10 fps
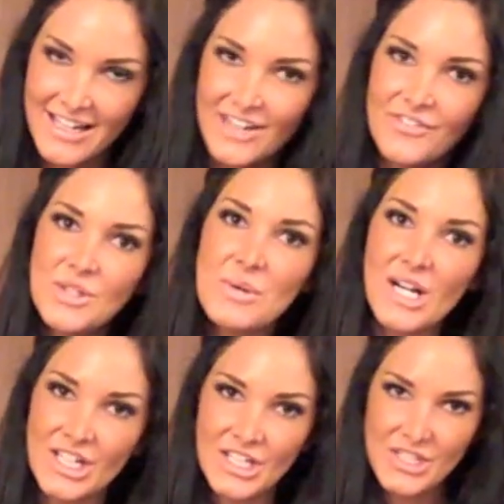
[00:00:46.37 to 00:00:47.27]
if you are
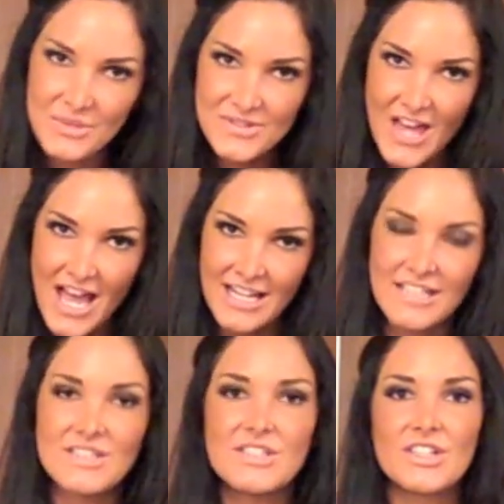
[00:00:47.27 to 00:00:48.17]
gonna use that,
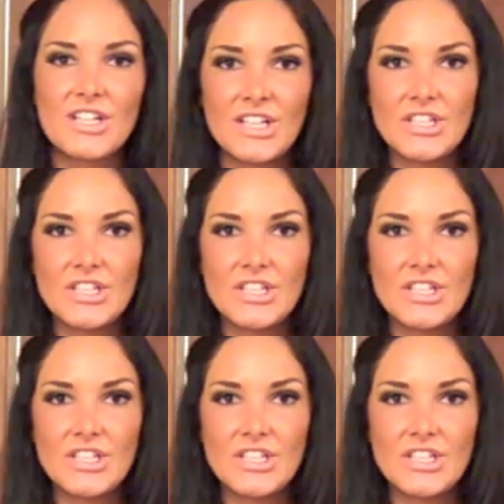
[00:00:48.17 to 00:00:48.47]
is you're gonna